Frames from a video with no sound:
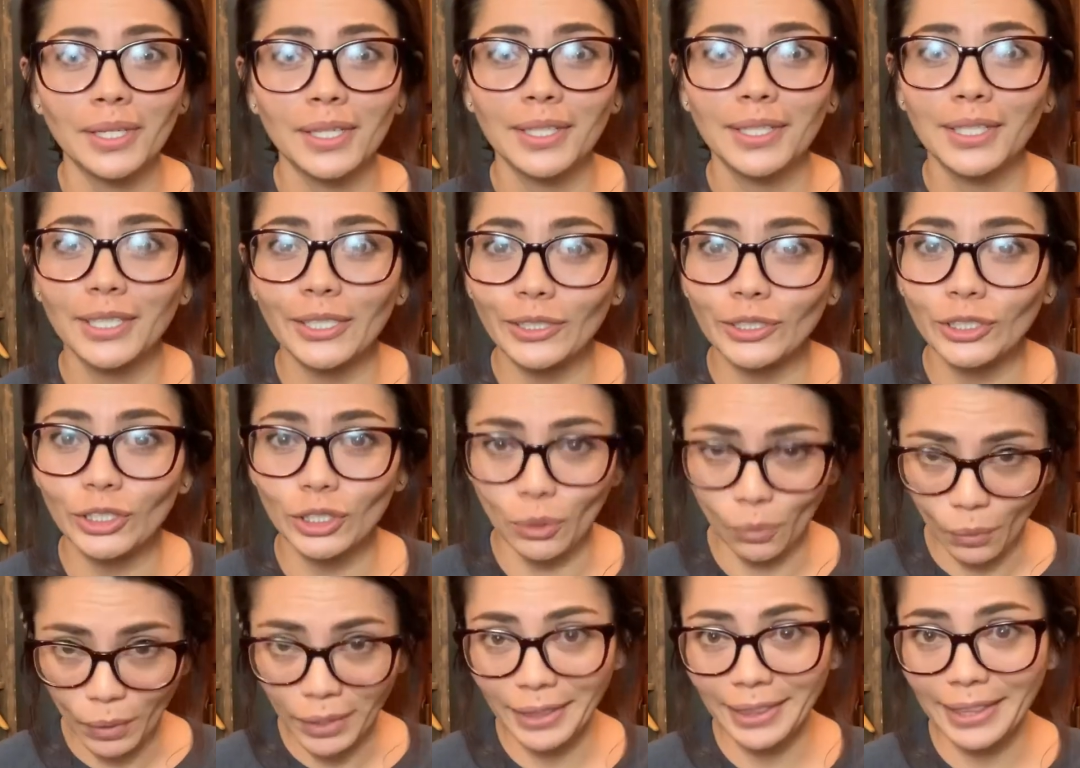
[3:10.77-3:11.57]
because
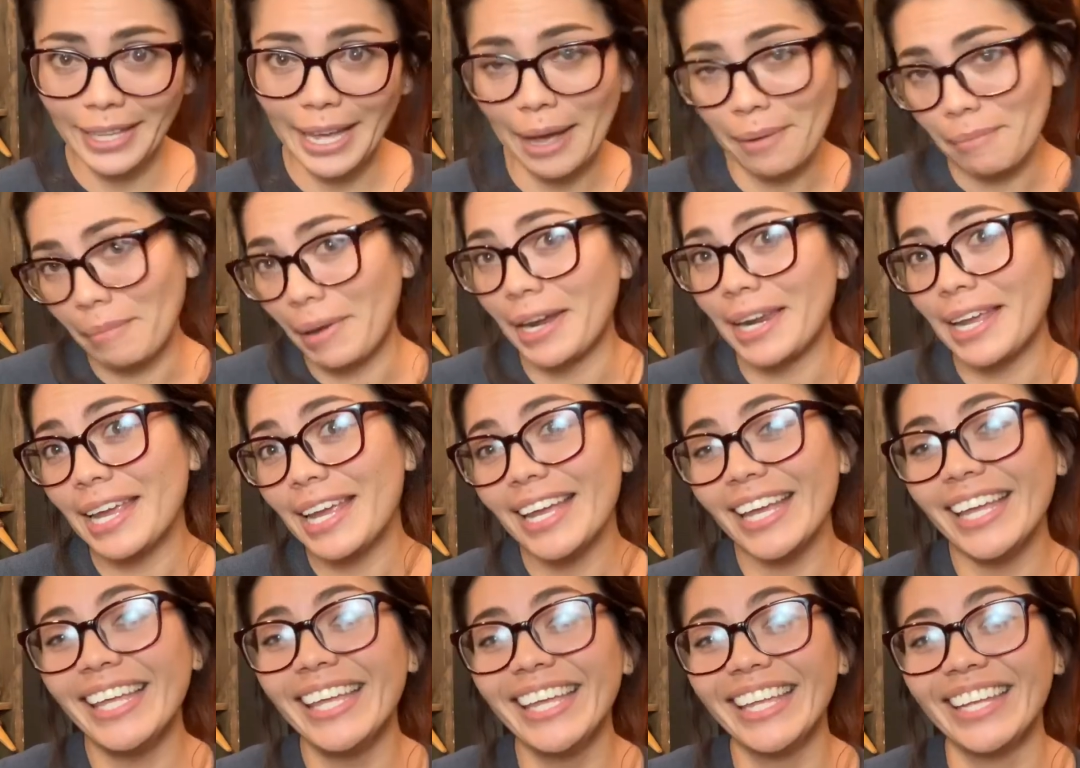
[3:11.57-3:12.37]
you want that money
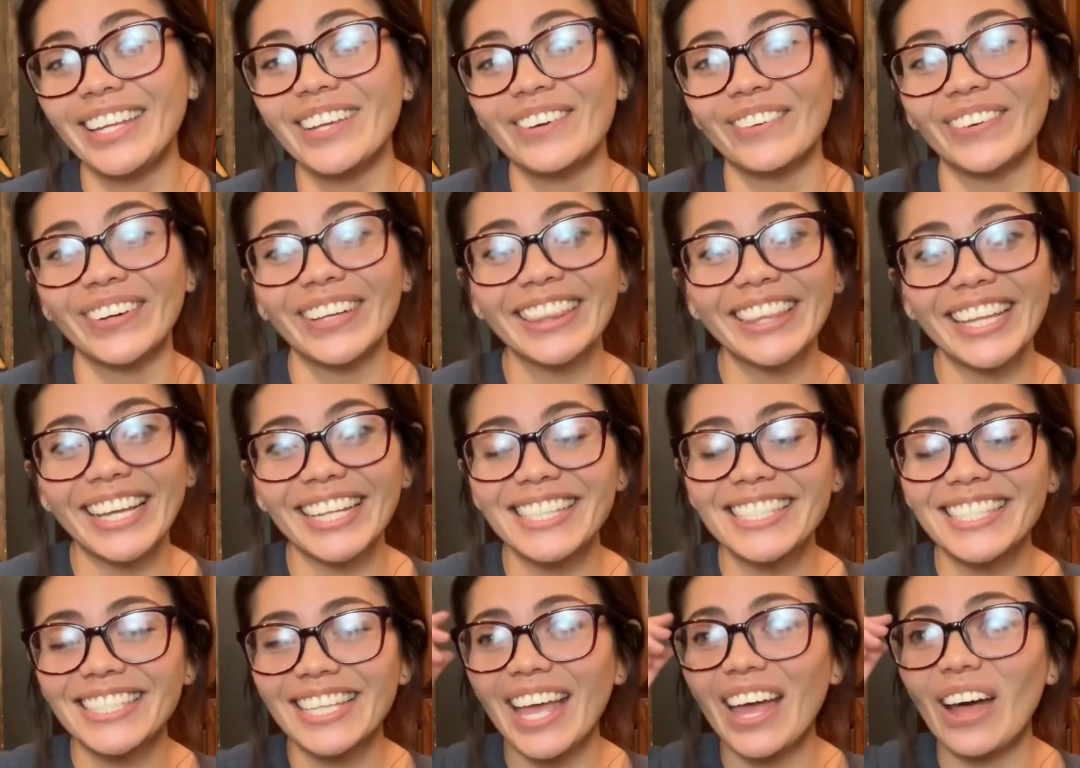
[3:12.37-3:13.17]
and you want
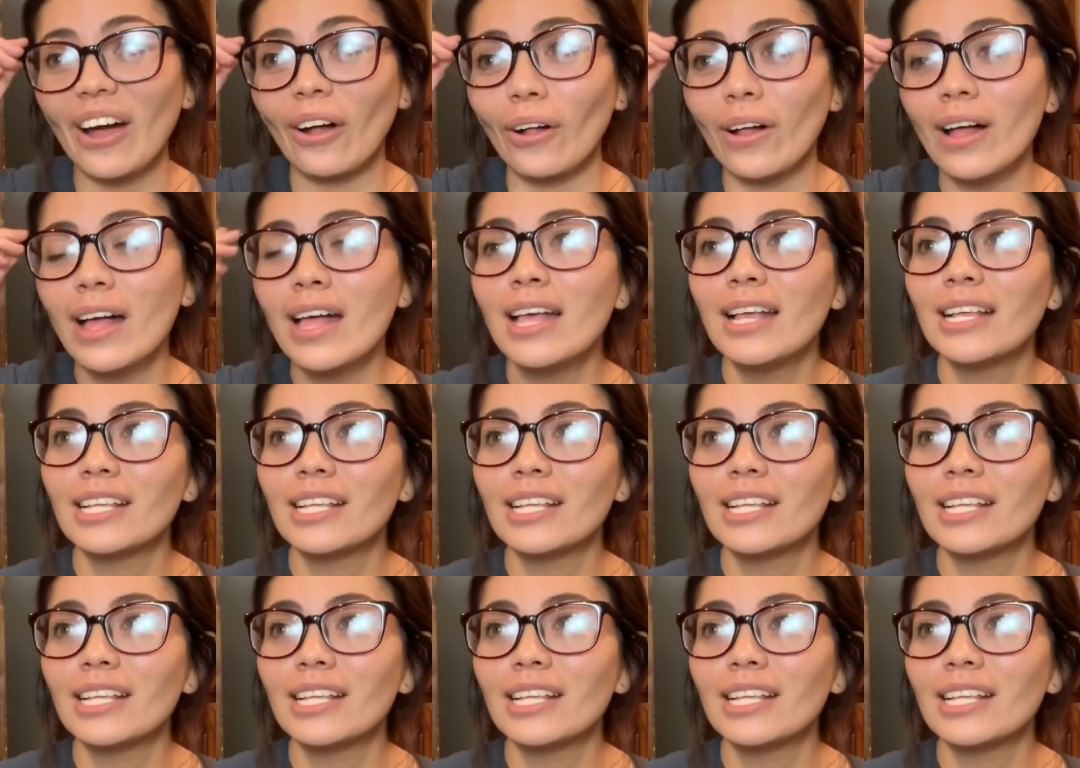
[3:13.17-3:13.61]
that sale.